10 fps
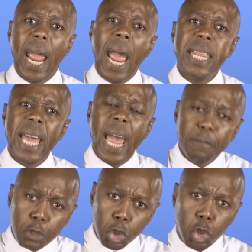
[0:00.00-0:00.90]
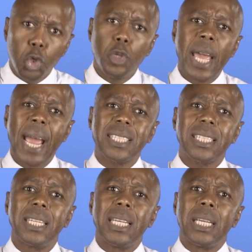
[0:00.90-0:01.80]
And they have to do that
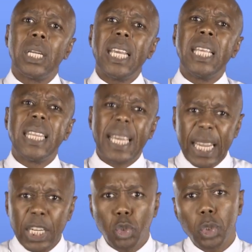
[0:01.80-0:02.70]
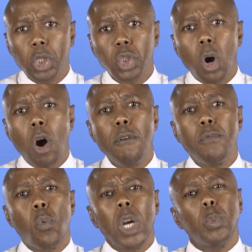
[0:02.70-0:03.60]
in the interest of
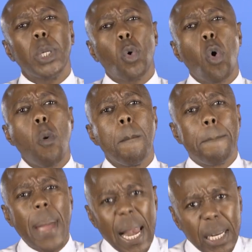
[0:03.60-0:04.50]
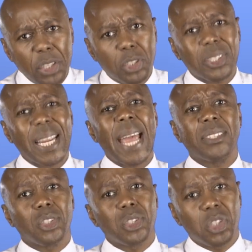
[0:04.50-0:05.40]
what we call balanced
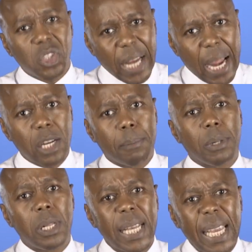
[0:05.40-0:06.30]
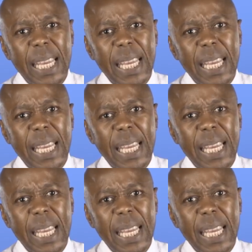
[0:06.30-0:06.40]
and sustainable